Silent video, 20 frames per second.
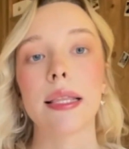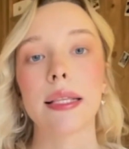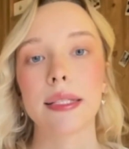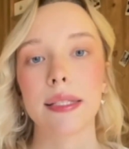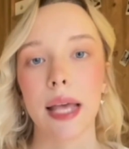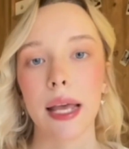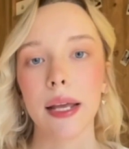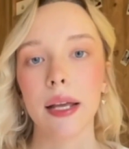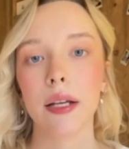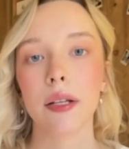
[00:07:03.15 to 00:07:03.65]
The
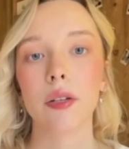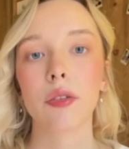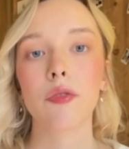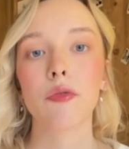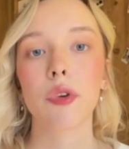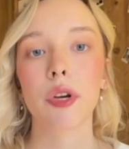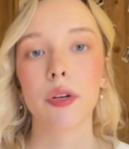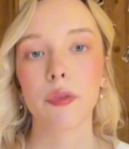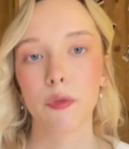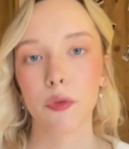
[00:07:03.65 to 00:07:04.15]
second
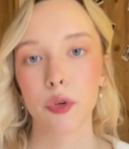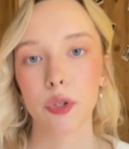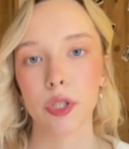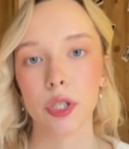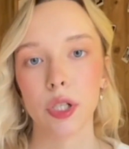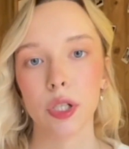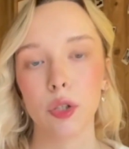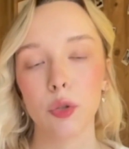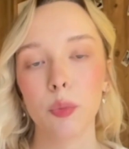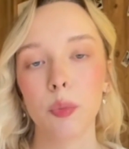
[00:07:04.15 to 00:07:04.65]

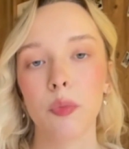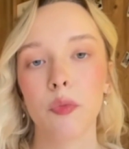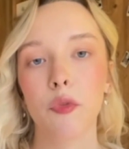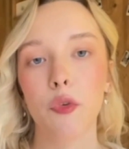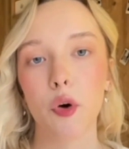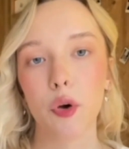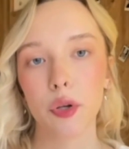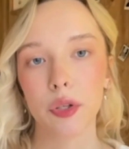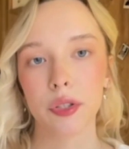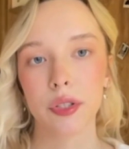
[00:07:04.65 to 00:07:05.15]
reinforcing loop
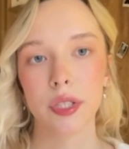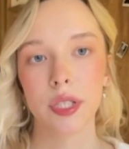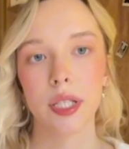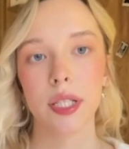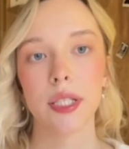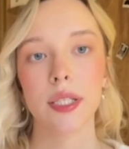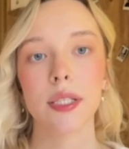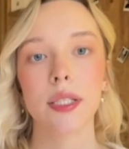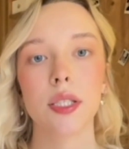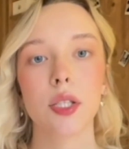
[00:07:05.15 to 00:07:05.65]

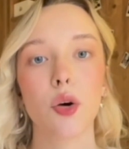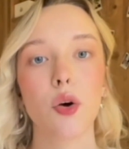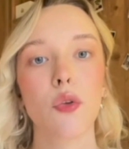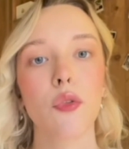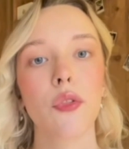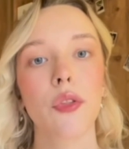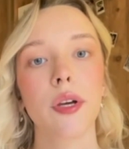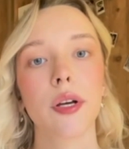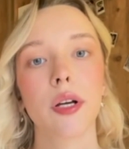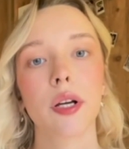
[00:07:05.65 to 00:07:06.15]
focuses
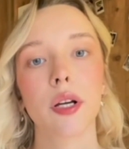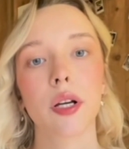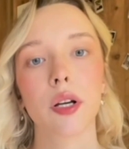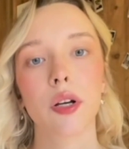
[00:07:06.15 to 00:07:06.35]
on the